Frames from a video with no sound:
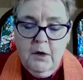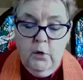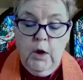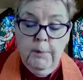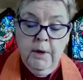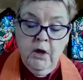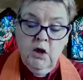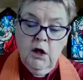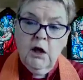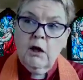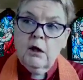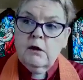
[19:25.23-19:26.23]
We've been
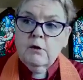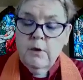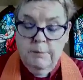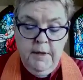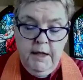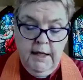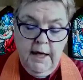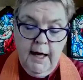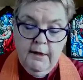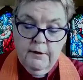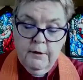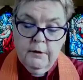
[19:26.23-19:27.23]
called, we've been
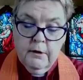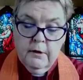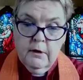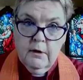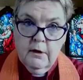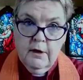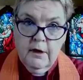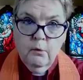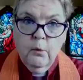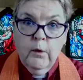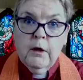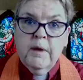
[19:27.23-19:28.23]
gathered,
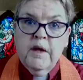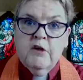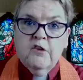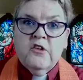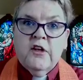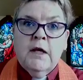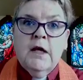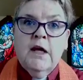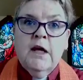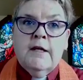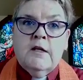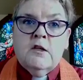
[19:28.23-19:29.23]
and we're being sent
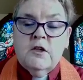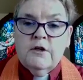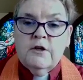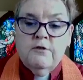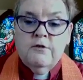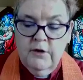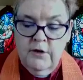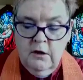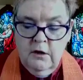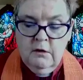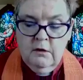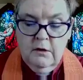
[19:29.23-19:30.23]
into the
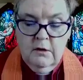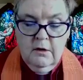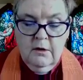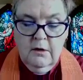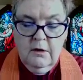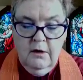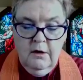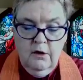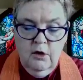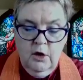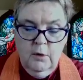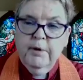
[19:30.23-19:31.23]
vineyard
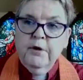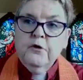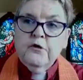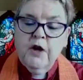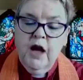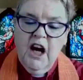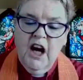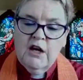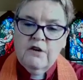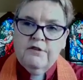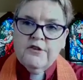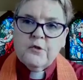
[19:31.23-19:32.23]
to produce a
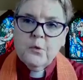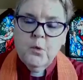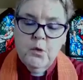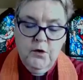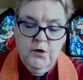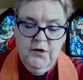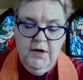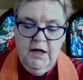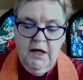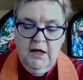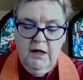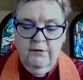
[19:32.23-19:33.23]
harvest
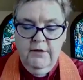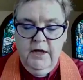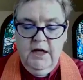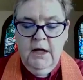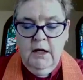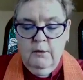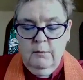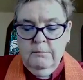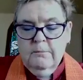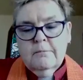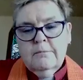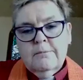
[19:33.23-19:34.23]
worthy of the kingdom.
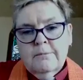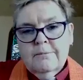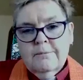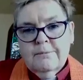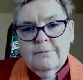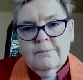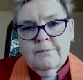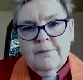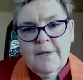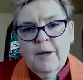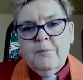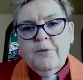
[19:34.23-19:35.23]

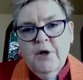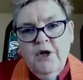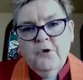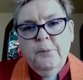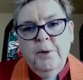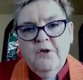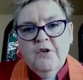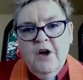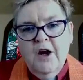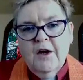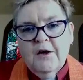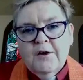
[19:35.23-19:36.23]
Praise be to
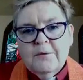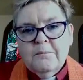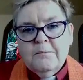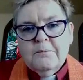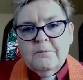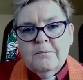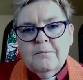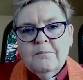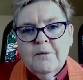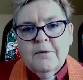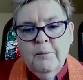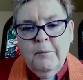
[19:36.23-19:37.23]
God.
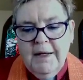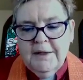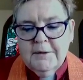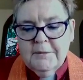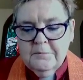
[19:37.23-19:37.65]
Amen.